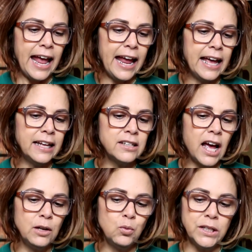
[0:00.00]
And
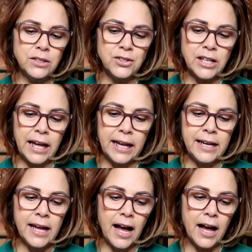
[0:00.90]
I will
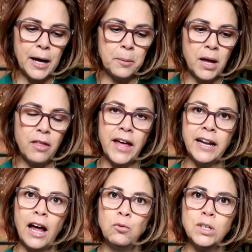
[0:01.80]
say that
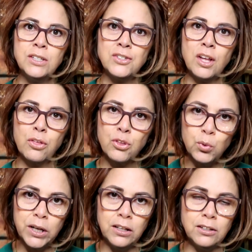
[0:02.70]
I was
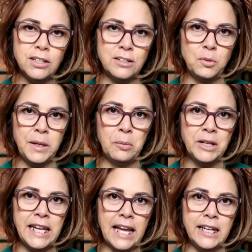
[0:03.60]
thrilled to be able
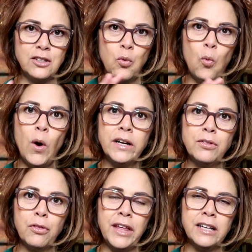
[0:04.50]
to get it. One of
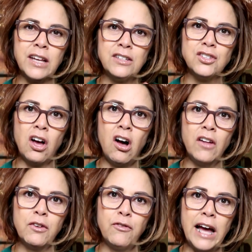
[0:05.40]
the things I saw
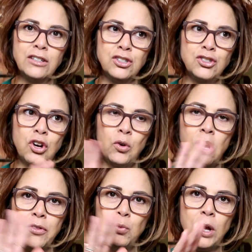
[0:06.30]
on the fashion show or
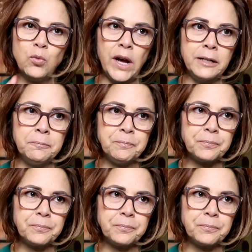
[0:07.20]
on the runway